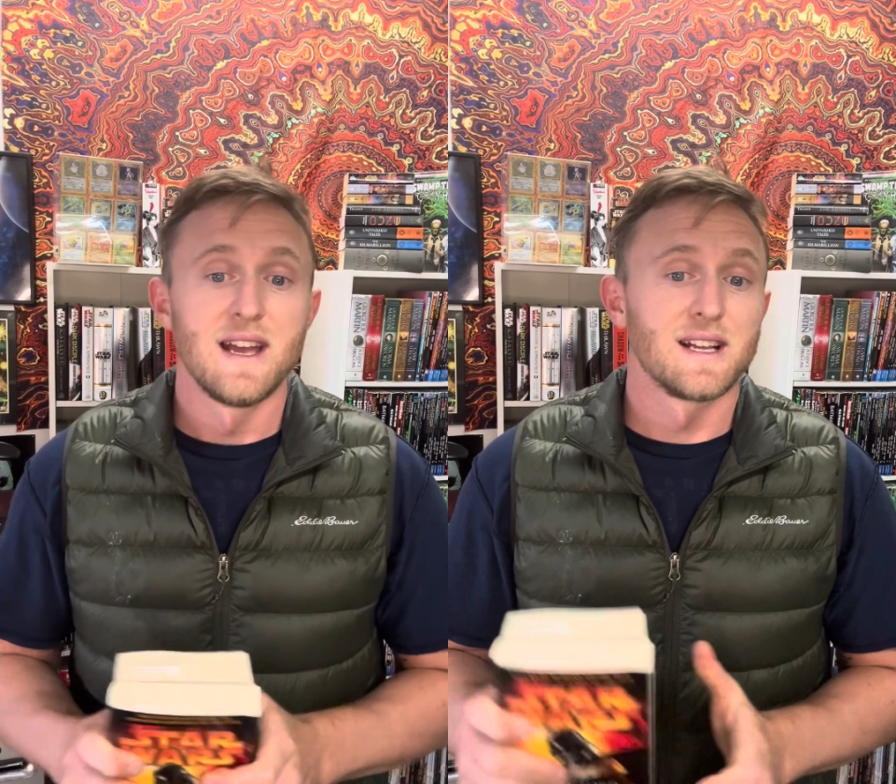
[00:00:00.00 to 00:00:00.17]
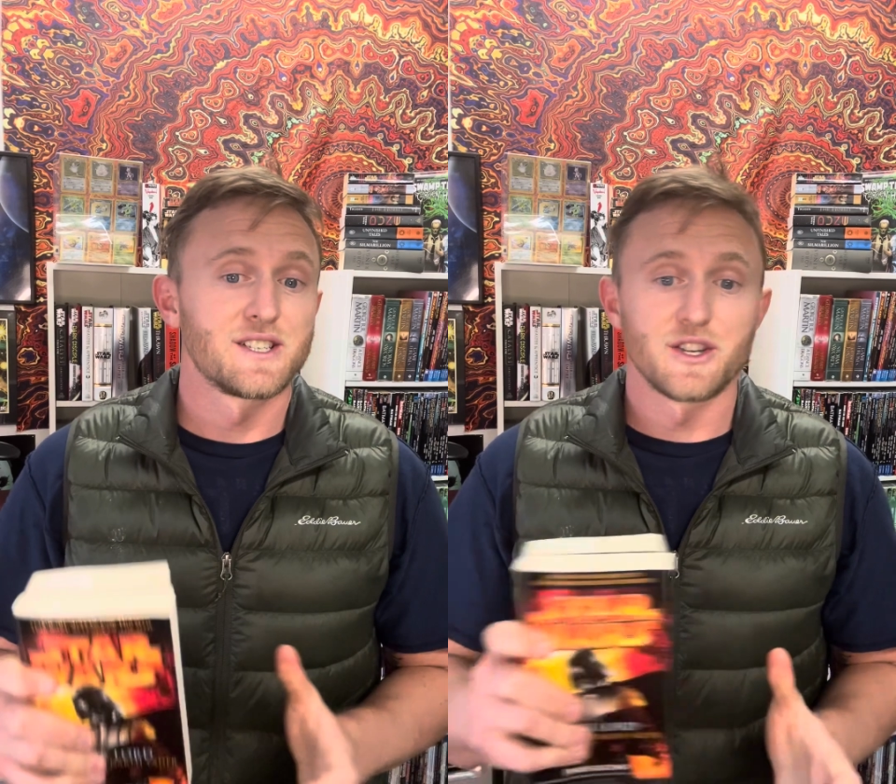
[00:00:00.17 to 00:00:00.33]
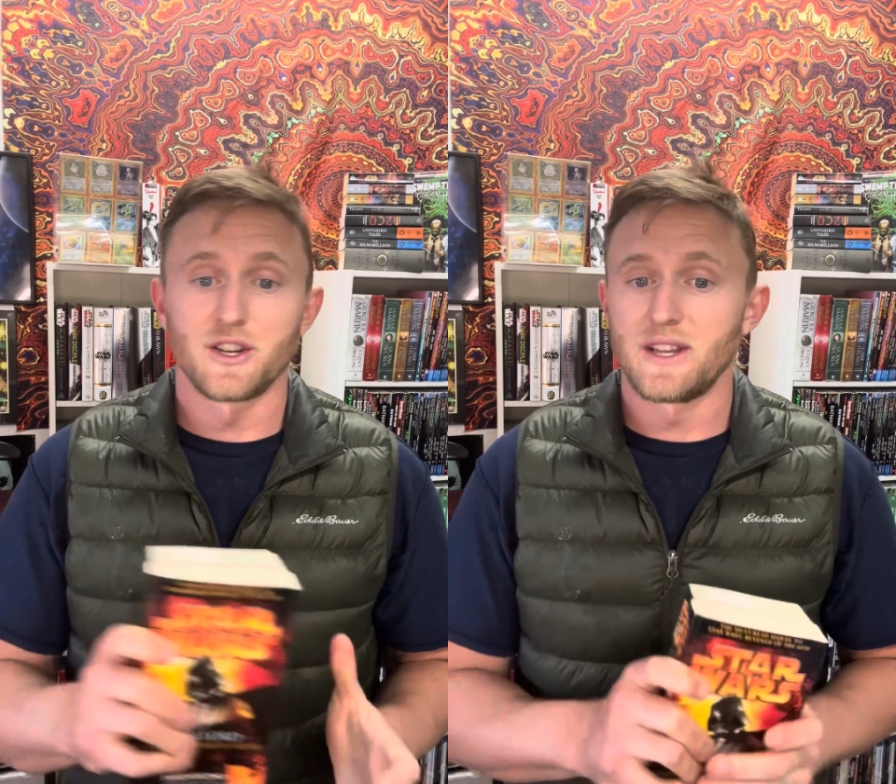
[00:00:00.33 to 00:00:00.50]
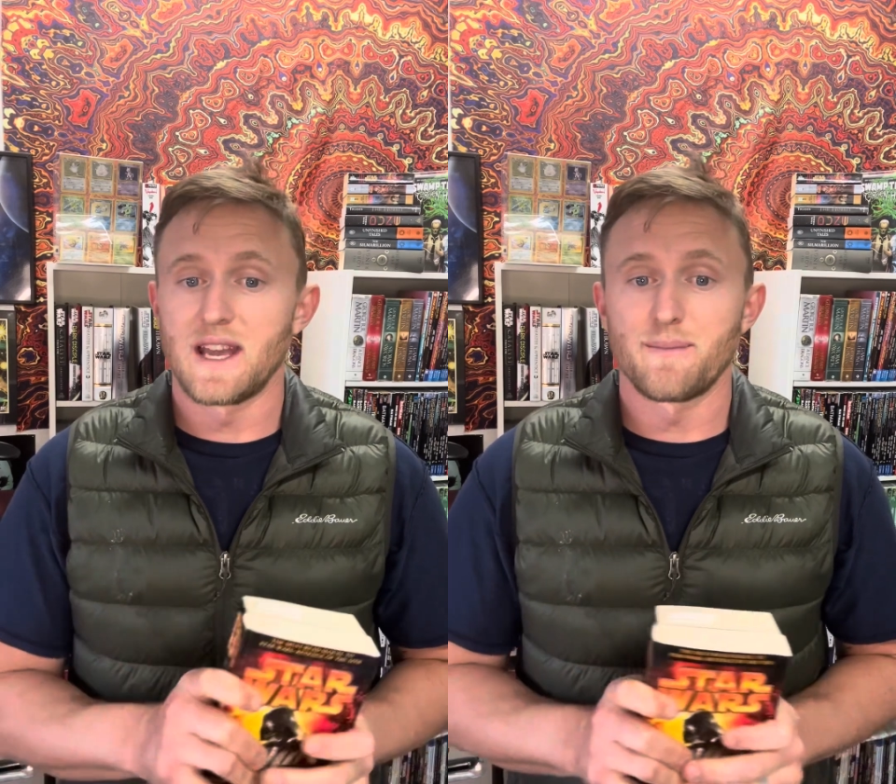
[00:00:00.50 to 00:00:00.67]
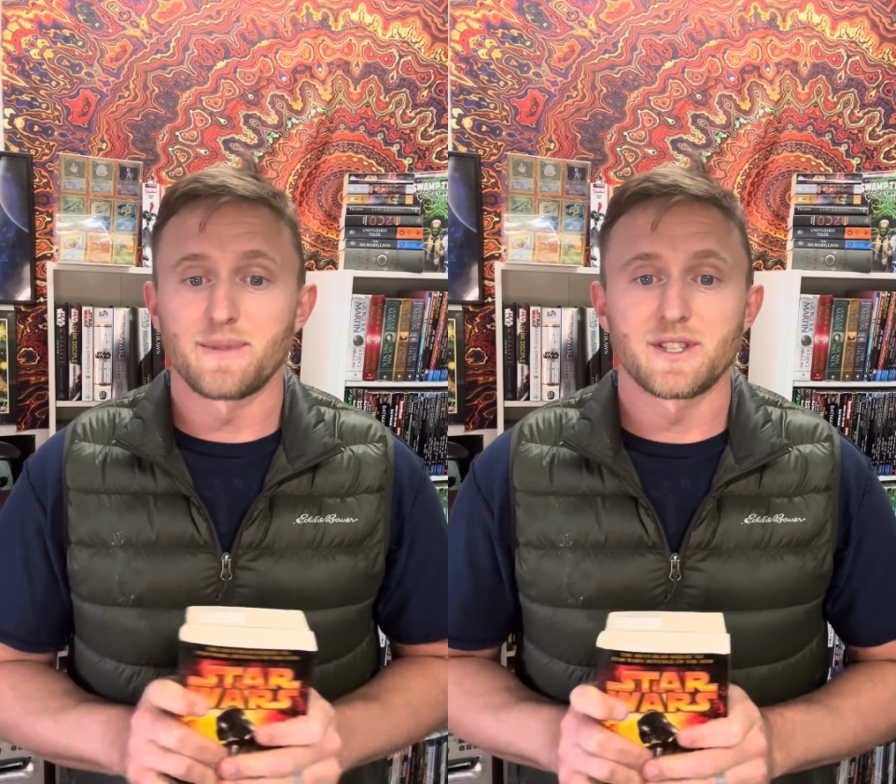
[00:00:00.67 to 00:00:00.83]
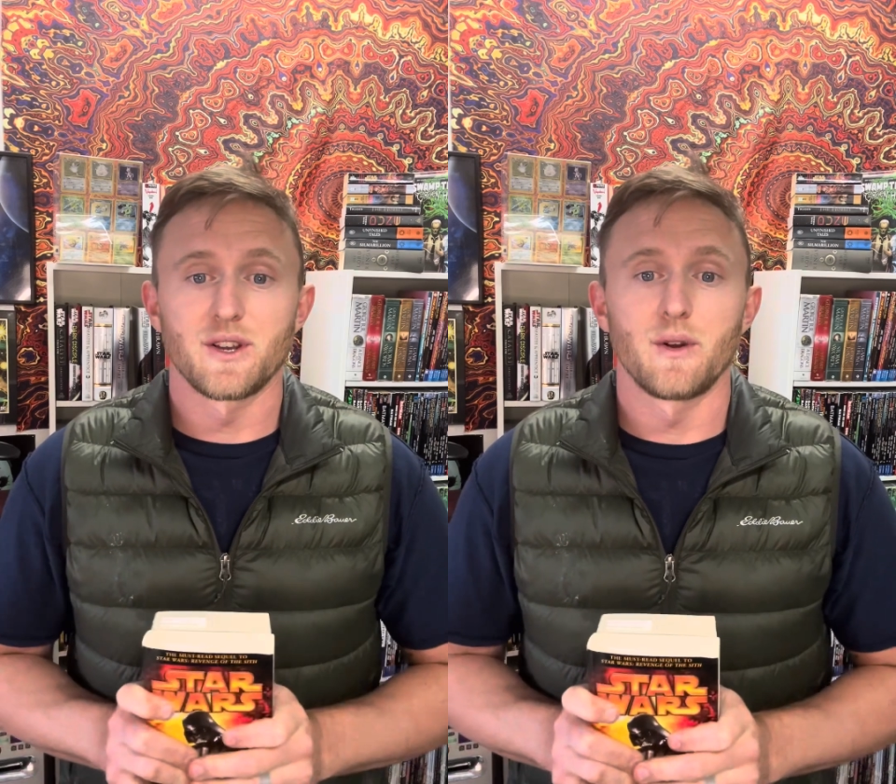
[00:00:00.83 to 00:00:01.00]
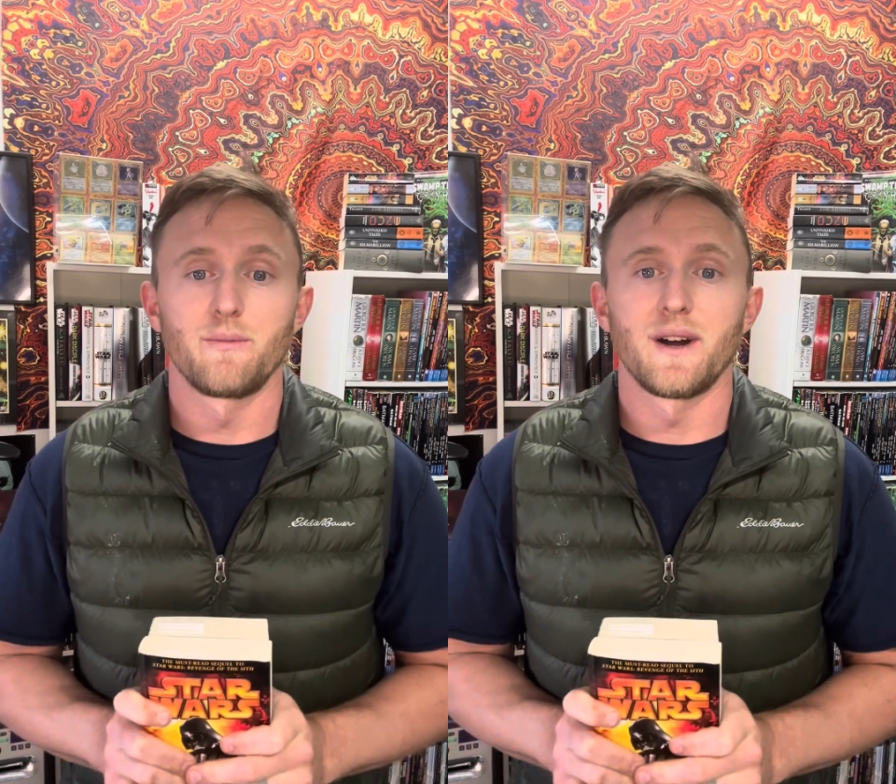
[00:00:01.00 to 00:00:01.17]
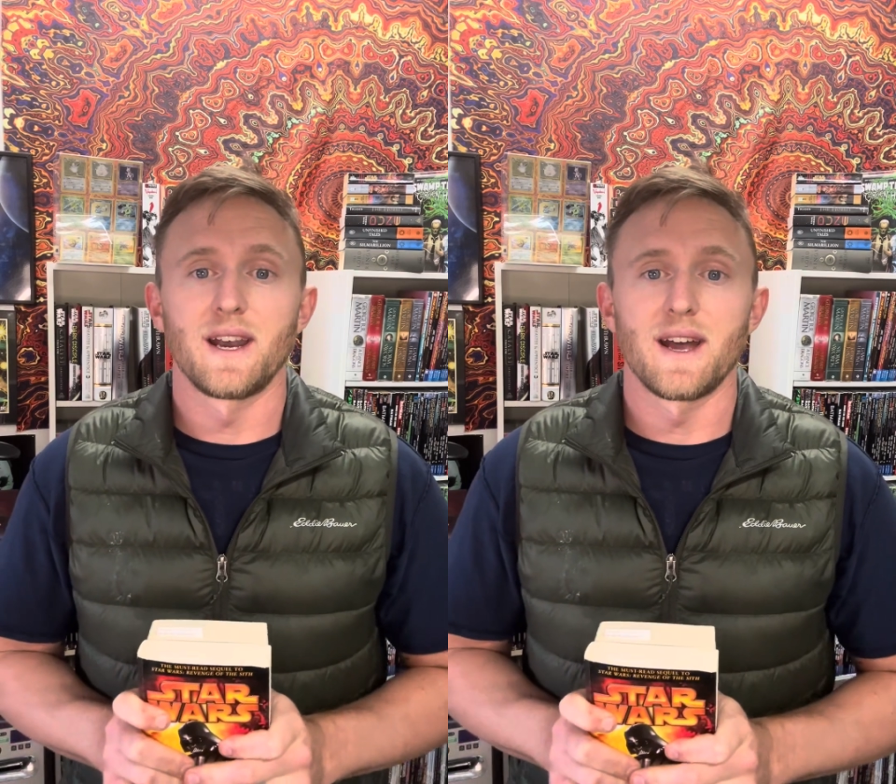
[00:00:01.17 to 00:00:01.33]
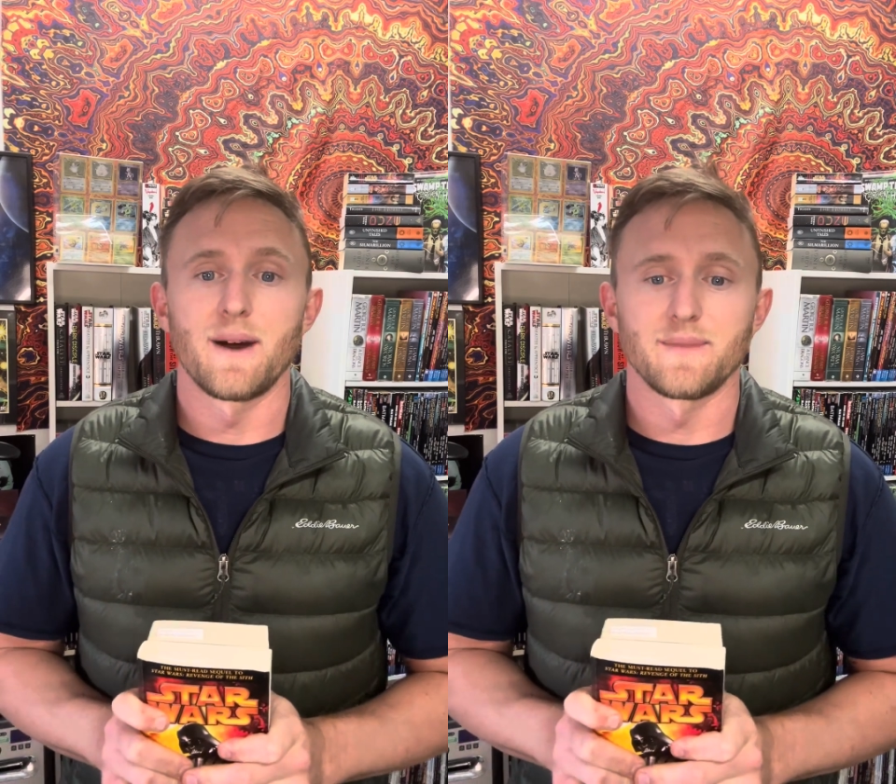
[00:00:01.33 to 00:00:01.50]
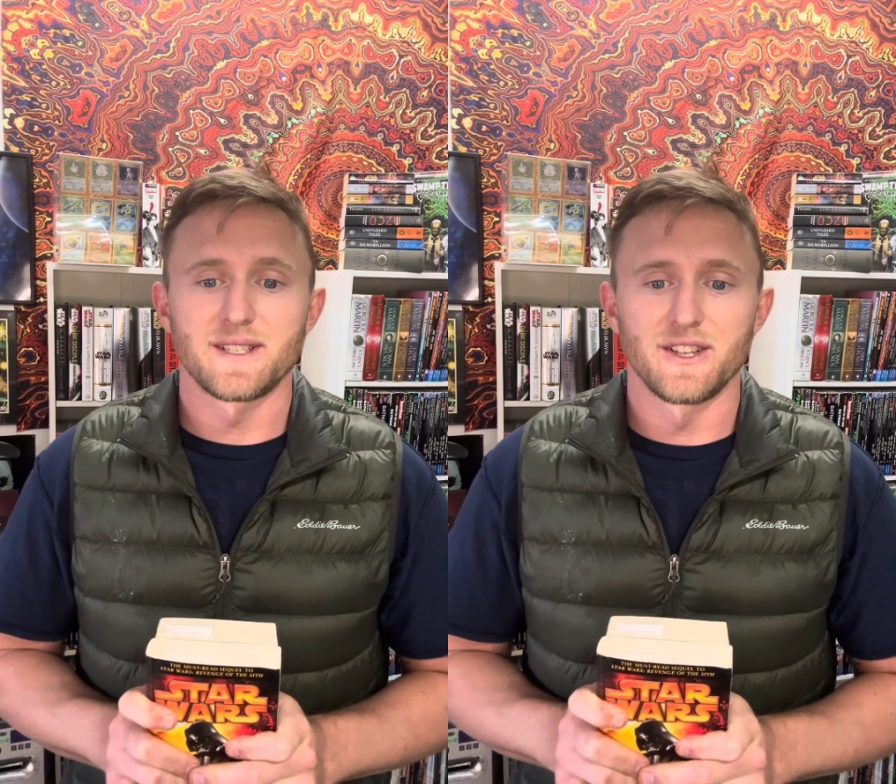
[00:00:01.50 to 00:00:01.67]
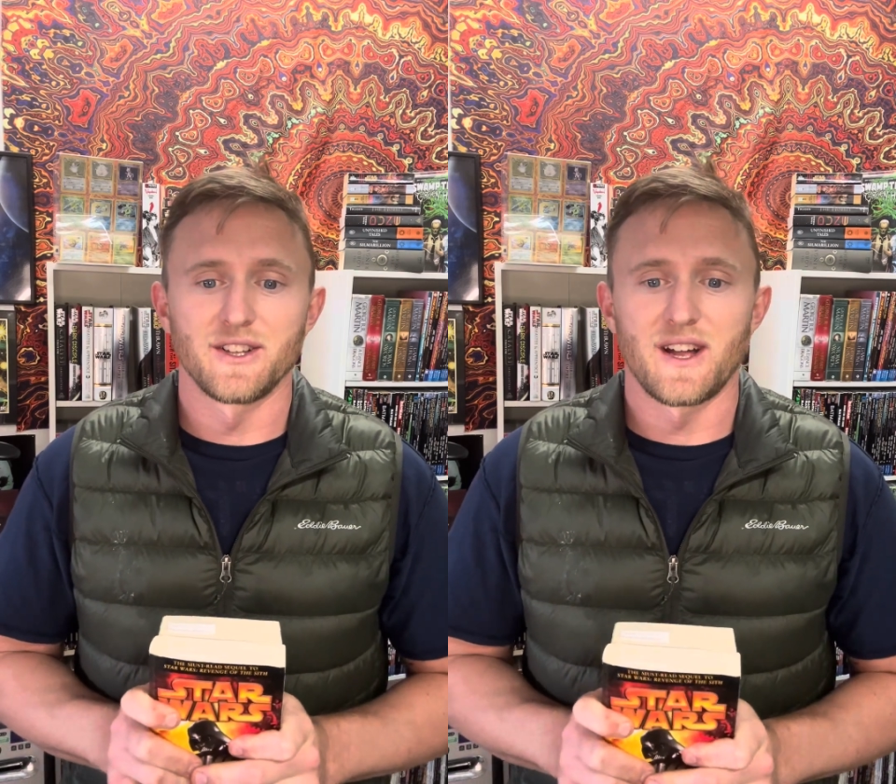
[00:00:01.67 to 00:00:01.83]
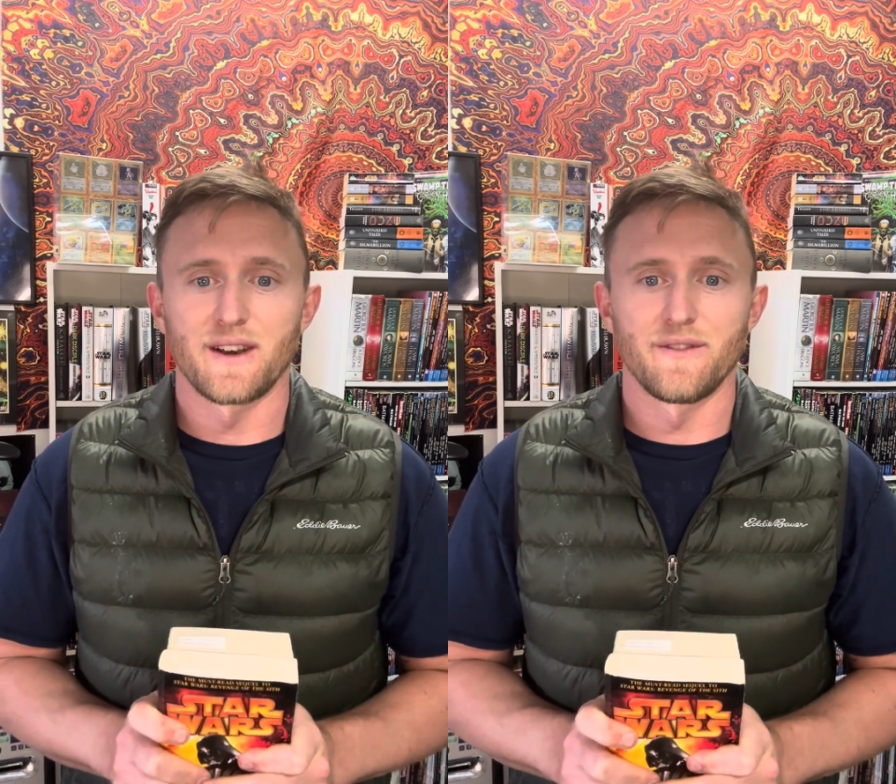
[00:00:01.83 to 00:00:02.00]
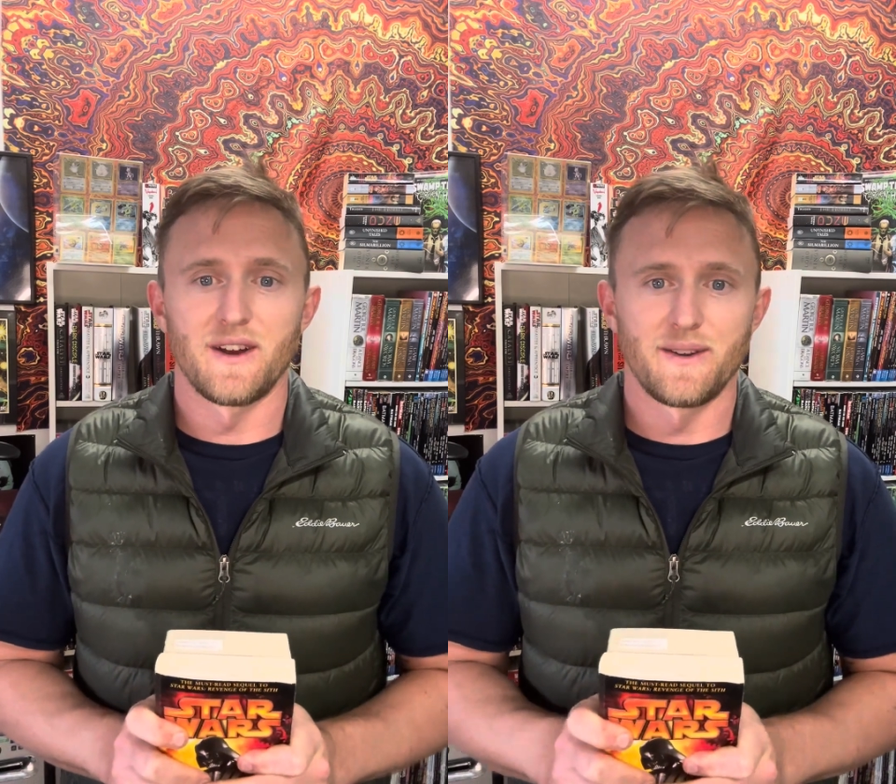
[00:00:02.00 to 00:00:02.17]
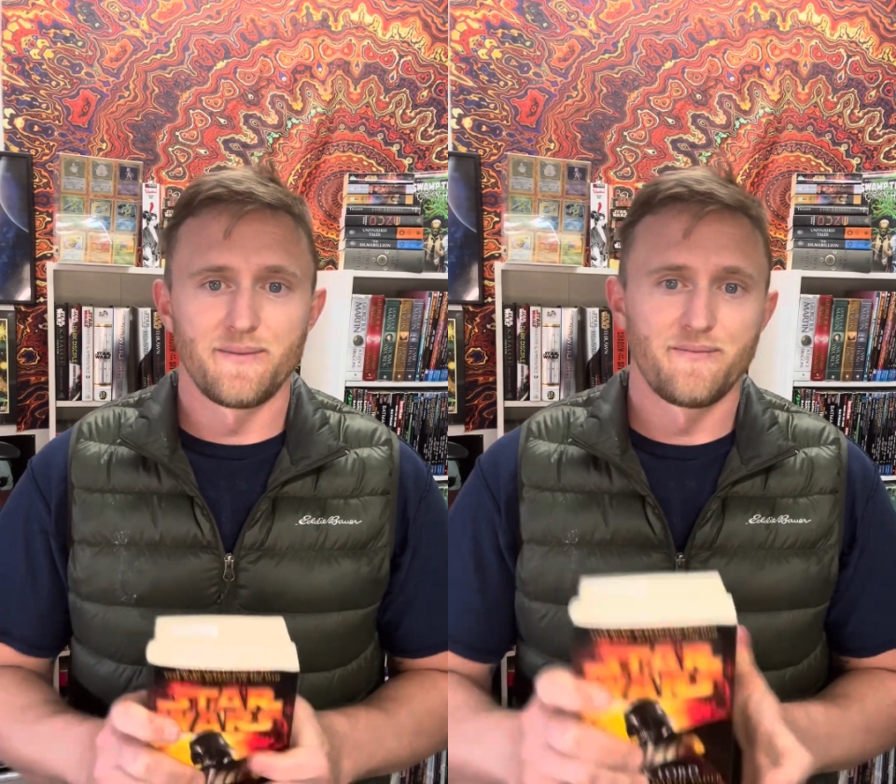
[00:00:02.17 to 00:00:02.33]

It's an early episode, but um, still a lot of fun.